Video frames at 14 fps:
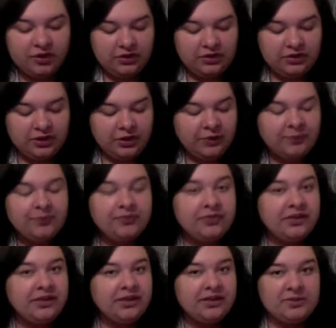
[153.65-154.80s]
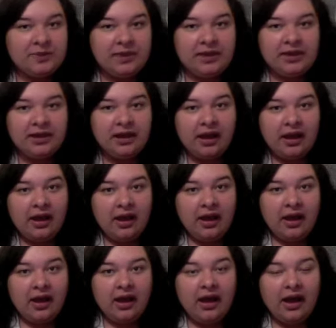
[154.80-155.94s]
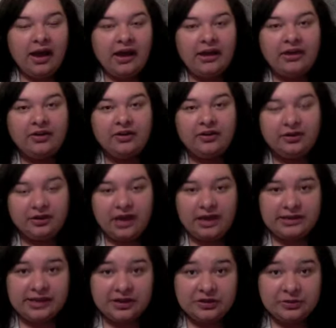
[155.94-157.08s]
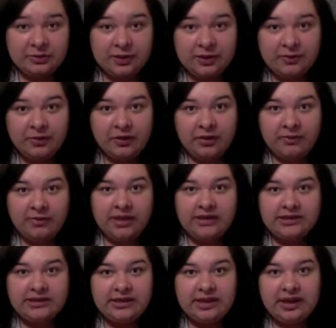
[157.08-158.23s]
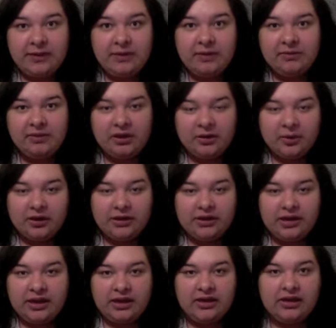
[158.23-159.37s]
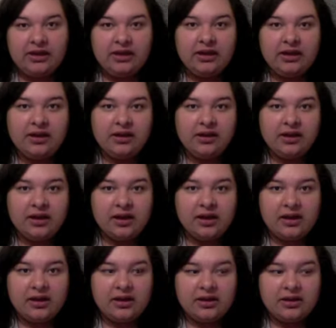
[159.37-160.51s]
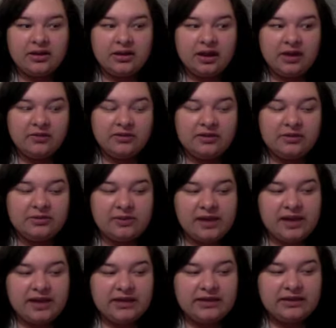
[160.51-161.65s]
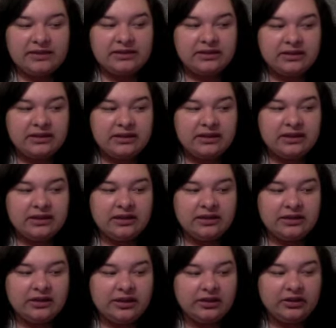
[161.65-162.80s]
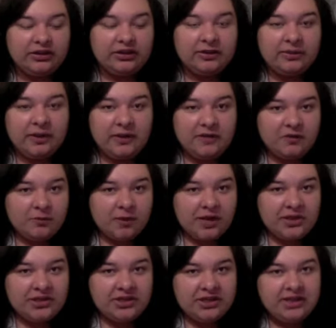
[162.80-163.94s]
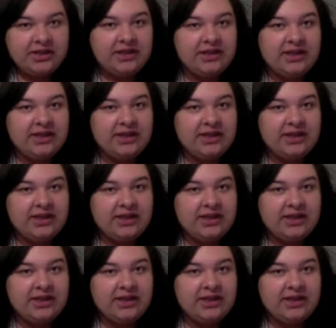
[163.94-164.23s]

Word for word: So this week, I had a, scheduled my appointment to get my blood work done, and I went to the place. They looked up my information.